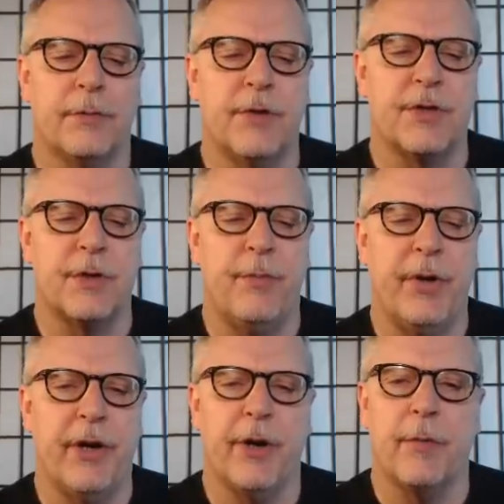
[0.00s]

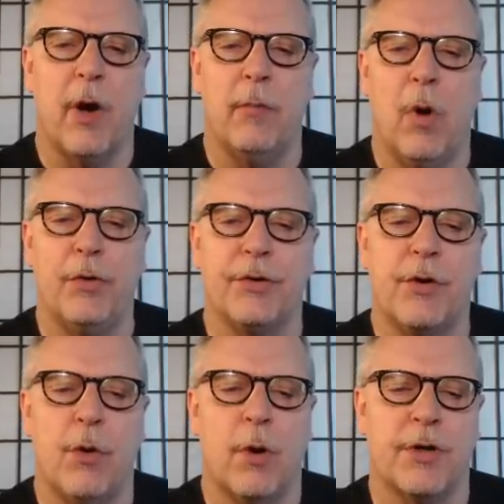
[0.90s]
disappeared molten
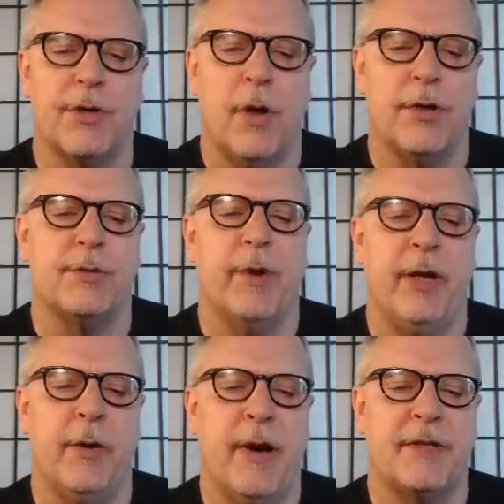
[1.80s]
cores and all this
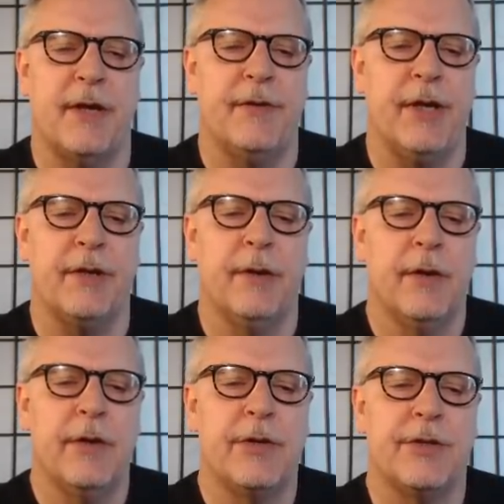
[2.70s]
radioactivity, and
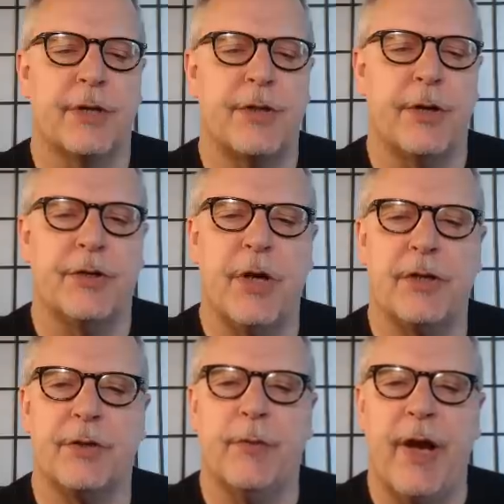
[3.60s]
600
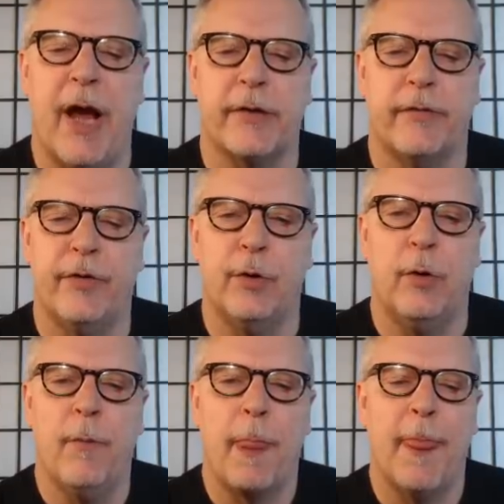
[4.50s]
tons of reactor
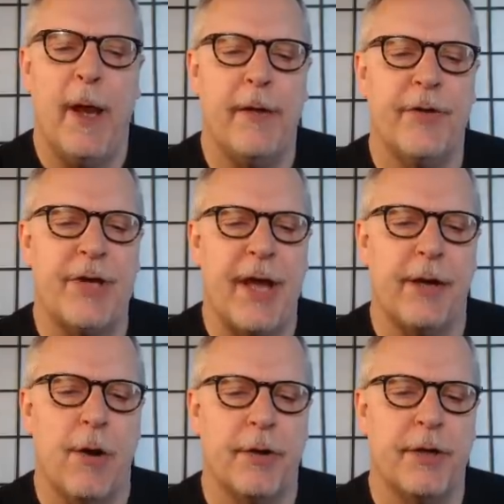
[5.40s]
fuel every day
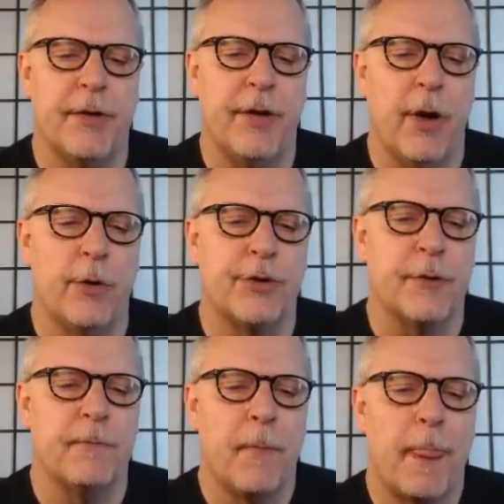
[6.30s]
going into the
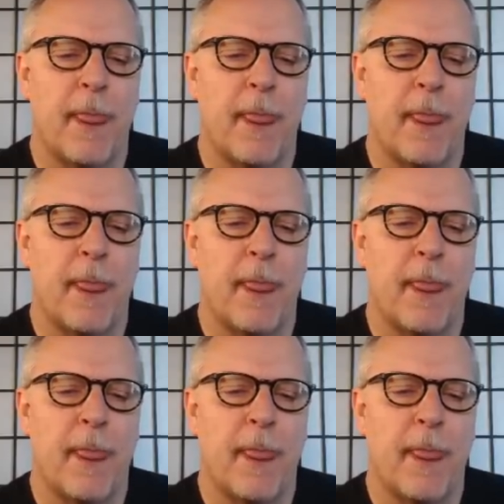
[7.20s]
ocean.